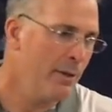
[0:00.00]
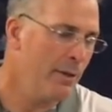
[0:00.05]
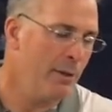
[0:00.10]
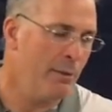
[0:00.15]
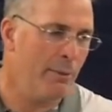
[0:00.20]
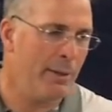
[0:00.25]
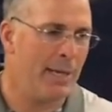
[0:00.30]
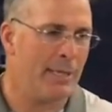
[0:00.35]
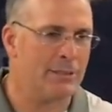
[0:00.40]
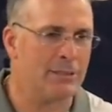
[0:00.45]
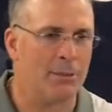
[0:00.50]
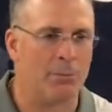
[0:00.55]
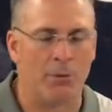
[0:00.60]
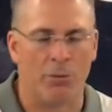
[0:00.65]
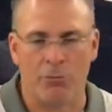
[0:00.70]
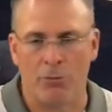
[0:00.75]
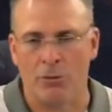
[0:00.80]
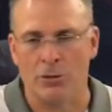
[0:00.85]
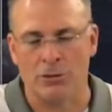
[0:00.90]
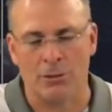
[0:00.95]
You know, we got someone
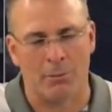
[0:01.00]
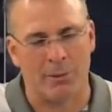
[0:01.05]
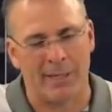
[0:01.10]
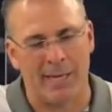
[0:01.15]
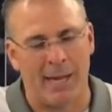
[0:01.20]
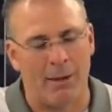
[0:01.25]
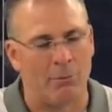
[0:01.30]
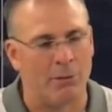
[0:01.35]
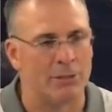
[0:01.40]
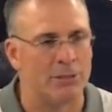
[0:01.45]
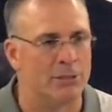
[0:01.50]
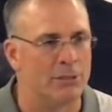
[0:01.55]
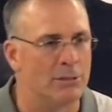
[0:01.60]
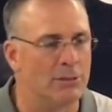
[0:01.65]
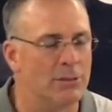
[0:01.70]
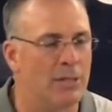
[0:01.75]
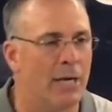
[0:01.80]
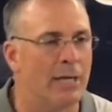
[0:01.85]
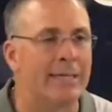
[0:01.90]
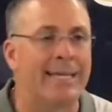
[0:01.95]
throw someone down, which is
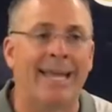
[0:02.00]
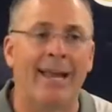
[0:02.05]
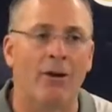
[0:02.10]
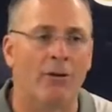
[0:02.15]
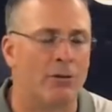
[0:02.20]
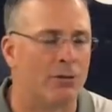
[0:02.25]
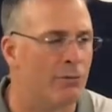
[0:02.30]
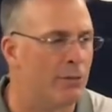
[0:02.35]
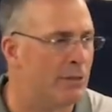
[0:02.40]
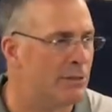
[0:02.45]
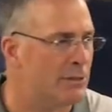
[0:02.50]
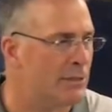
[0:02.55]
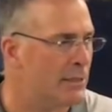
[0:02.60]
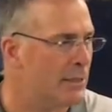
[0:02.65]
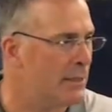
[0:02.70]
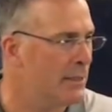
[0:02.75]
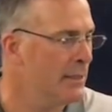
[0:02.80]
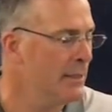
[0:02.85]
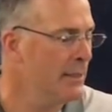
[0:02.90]
uncharacteristic.